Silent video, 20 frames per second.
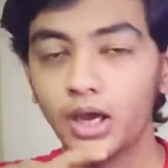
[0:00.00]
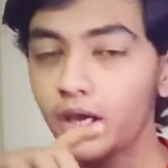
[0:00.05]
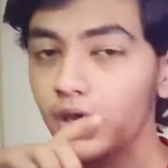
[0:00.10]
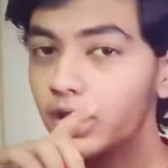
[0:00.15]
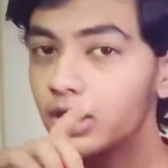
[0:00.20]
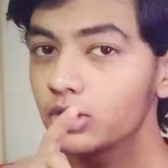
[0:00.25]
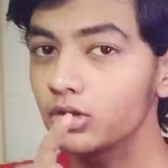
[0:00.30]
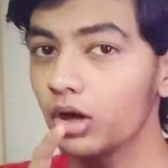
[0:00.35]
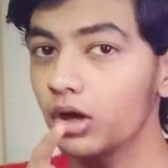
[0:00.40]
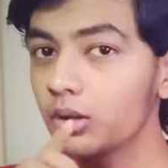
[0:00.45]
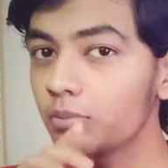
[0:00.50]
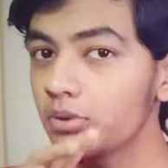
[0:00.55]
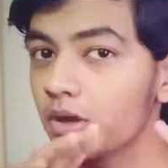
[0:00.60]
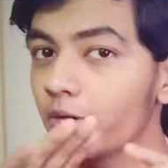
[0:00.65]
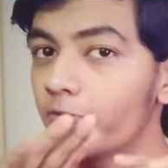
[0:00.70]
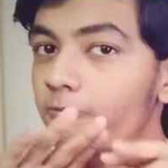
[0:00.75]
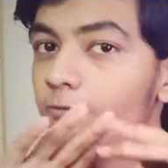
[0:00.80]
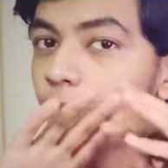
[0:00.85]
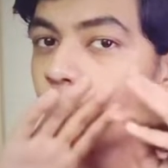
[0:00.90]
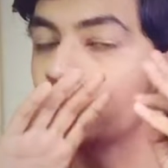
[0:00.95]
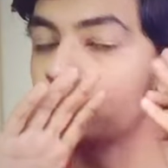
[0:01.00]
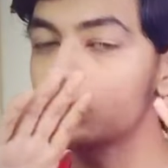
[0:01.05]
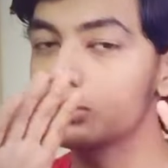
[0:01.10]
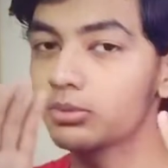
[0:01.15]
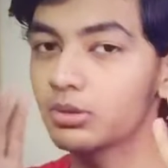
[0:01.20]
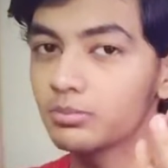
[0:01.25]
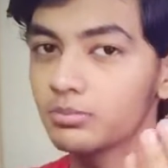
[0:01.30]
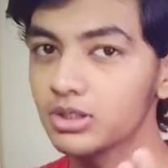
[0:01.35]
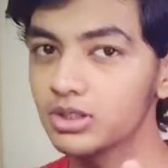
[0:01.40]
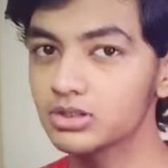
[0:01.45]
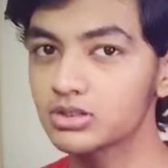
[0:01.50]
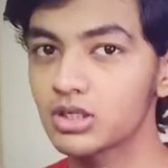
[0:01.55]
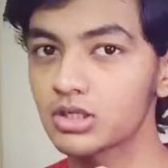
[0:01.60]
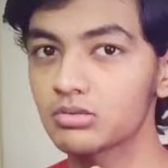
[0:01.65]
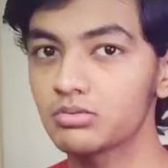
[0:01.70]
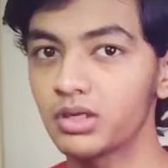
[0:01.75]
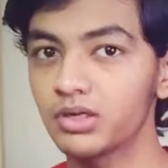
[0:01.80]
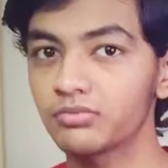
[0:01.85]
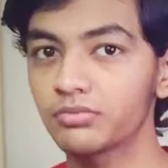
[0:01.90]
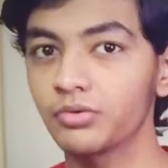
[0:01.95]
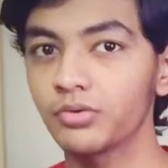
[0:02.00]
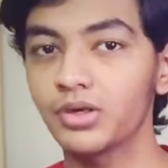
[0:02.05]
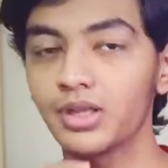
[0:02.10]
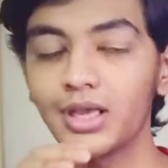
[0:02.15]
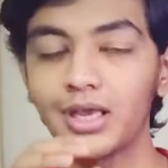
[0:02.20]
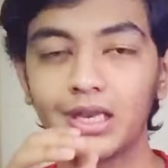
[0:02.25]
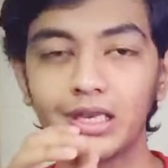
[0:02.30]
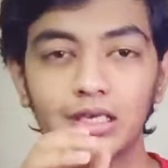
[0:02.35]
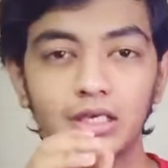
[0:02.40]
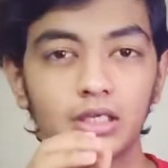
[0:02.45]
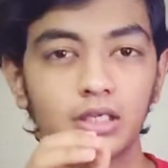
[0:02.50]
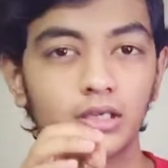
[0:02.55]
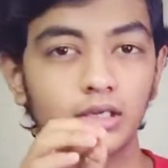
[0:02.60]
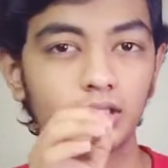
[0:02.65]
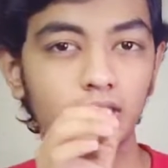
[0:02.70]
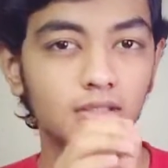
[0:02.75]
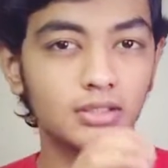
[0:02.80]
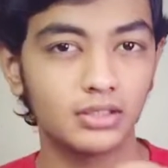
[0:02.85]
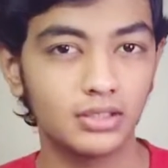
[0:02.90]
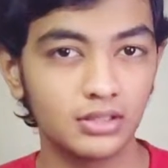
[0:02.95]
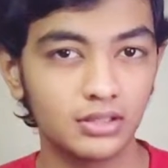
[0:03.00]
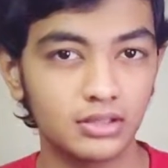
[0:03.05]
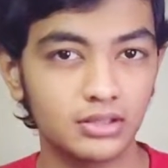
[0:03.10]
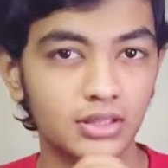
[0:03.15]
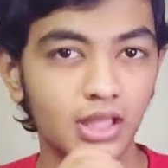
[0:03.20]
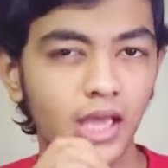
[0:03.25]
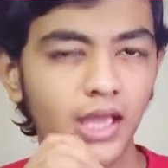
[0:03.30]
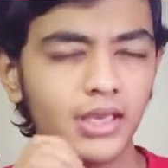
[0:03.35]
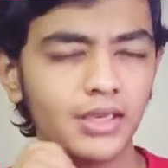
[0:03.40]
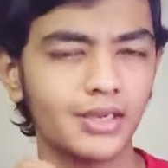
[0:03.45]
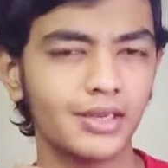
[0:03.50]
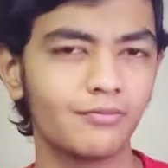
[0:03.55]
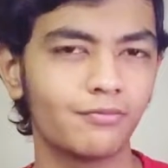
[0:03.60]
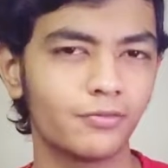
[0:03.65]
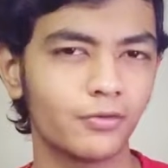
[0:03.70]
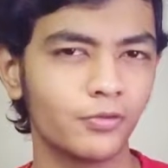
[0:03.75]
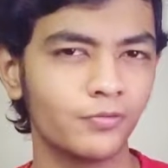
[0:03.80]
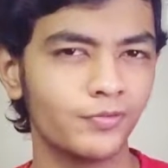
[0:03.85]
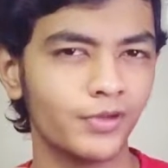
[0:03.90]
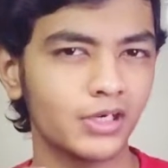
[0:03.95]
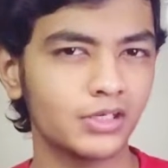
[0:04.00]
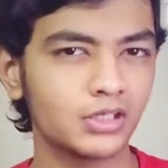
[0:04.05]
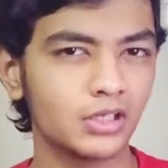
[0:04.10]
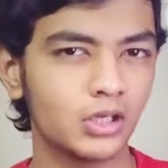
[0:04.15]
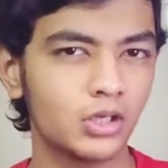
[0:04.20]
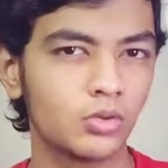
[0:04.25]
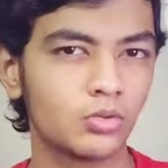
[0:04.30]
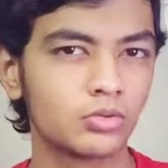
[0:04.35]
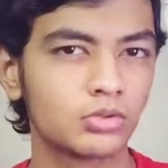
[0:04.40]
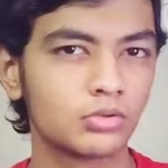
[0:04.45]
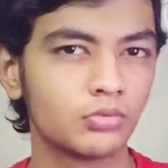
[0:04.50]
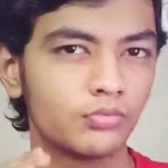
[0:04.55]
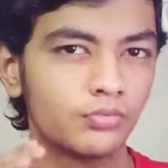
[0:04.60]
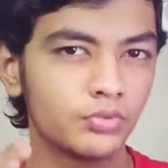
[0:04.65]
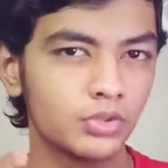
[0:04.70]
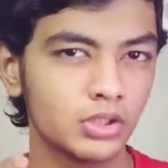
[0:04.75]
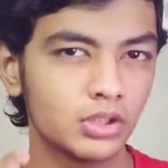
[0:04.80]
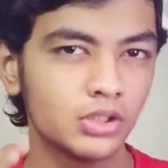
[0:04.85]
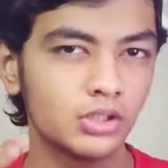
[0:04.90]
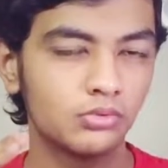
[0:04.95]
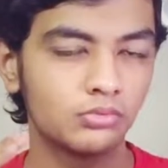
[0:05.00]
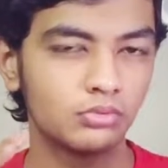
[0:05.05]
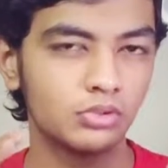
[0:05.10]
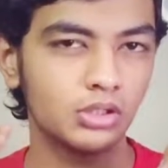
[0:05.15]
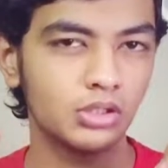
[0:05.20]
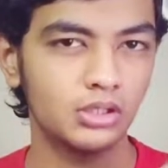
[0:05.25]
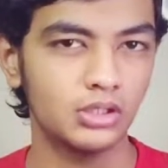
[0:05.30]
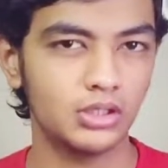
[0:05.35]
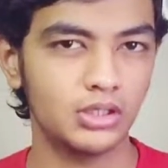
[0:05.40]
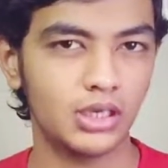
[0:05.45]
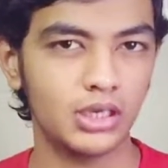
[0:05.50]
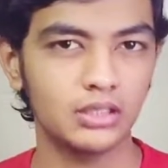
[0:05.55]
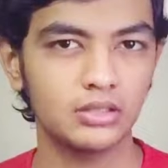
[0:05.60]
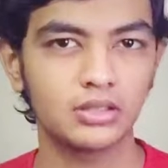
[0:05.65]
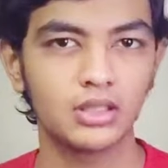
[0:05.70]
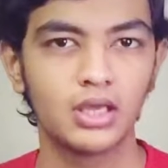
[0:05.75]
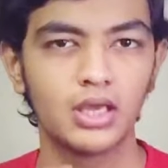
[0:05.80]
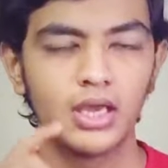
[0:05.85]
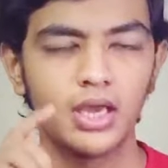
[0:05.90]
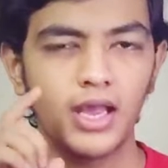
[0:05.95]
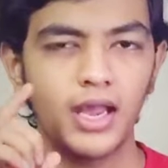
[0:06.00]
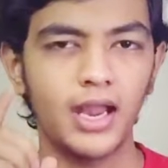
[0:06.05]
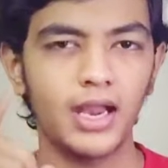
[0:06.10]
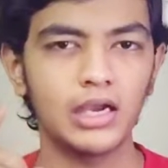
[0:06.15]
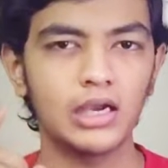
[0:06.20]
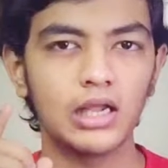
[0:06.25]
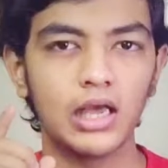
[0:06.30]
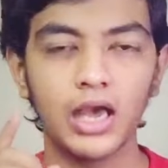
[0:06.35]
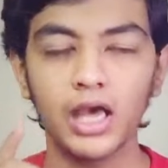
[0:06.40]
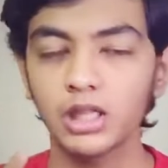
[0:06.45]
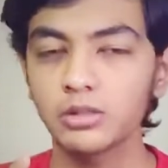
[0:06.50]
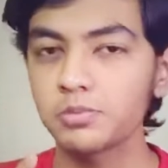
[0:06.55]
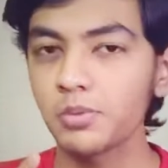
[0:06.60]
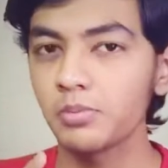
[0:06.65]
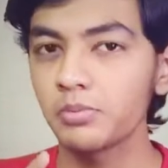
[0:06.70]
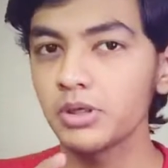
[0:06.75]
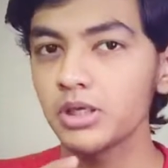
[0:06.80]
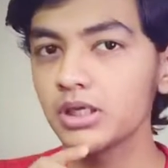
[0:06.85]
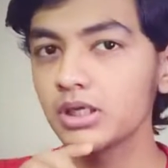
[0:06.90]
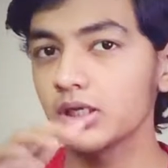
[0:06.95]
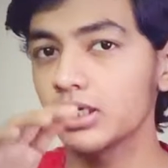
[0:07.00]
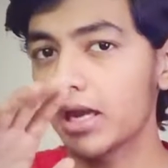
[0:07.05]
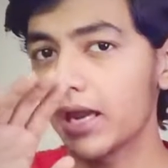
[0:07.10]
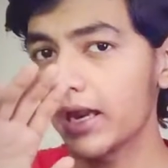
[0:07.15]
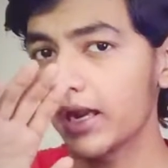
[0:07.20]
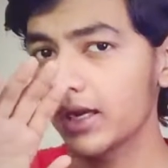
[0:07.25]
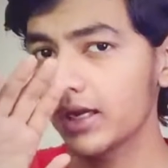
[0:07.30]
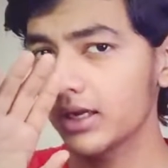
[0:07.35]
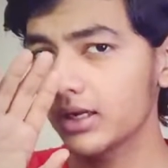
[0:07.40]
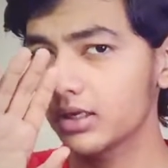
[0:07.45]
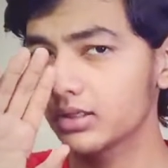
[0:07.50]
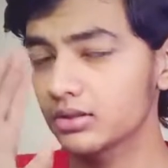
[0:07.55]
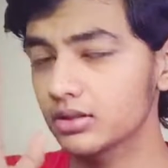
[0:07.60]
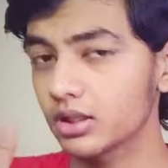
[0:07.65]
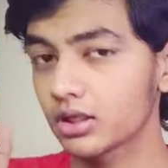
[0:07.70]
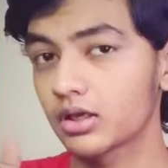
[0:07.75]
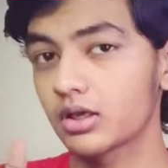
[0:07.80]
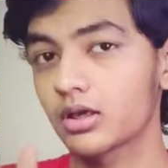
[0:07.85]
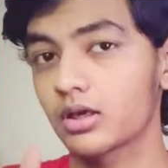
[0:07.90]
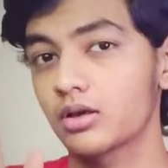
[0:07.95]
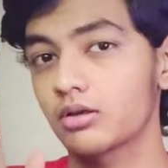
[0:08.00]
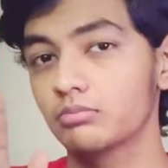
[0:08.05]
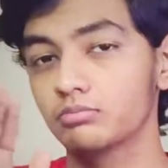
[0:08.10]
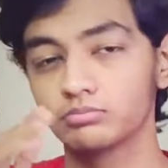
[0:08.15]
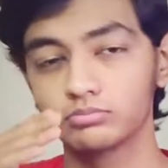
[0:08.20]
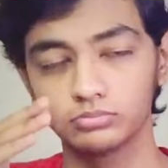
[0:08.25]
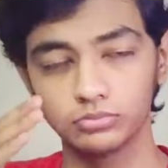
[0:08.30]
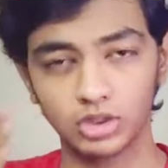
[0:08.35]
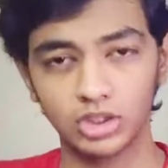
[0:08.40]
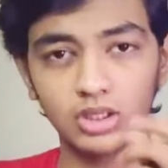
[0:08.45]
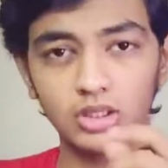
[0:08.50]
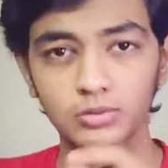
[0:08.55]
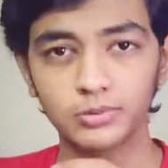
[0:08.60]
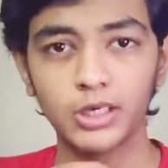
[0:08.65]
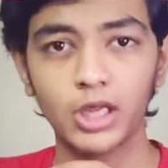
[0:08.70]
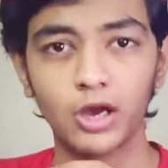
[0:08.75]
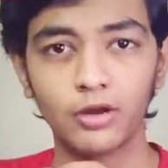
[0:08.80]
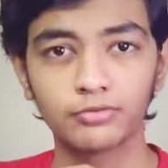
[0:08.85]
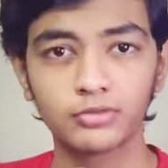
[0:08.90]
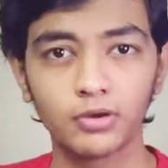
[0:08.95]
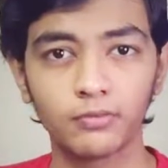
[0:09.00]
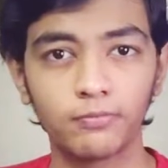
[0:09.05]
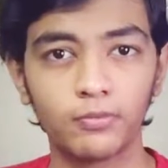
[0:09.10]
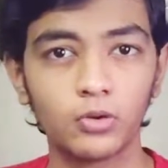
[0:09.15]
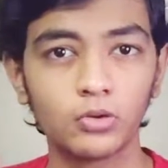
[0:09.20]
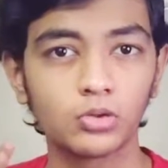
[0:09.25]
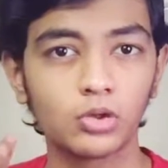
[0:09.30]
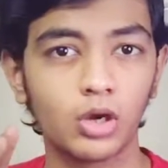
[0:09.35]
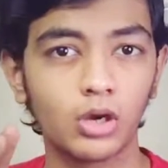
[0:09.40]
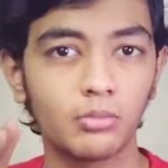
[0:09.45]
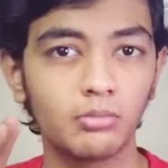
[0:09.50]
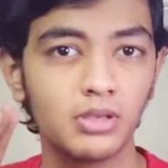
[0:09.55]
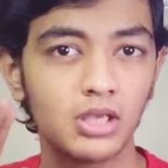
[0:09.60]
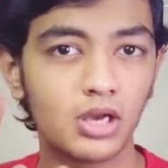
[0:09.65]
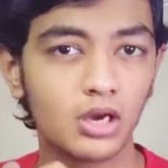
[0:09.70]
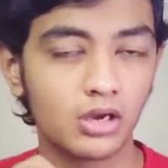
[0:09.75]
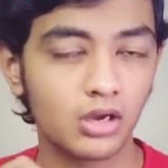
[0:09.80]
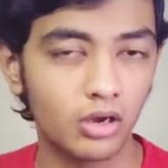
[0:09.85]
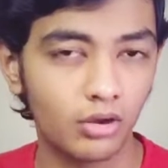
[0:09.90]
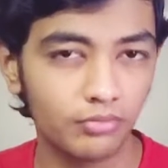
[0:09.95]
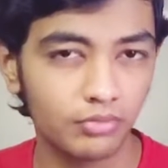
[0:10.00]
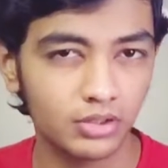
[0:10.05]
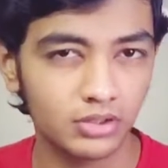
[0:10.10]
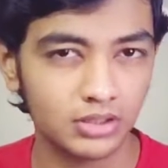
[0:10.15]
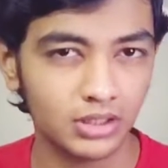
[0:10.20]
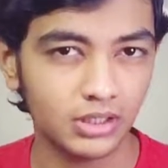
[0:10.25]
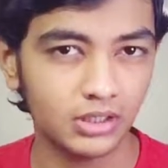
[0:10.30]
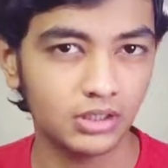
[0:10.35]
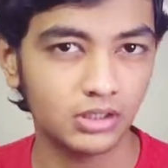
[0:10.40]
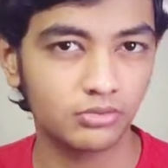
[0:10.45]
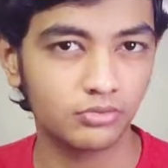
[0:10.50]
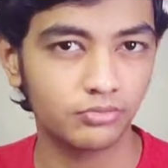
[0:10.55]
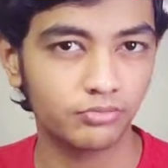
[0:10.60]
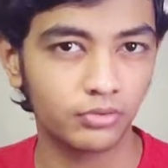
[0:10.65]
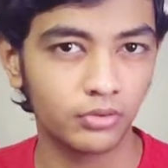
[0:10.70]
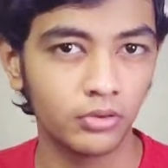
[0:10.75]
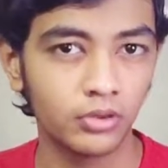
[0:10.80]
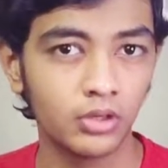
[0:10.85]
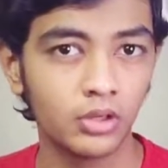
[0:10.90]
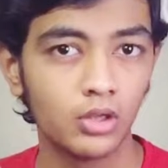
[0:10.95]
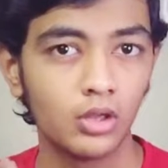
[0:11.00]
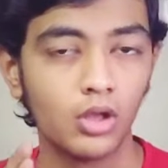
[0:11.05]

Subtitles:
It's gonna be a foldable based smartphone, and the design and form factor looks really nice. And as for me, the display of the phone gonna be a curved sided phone.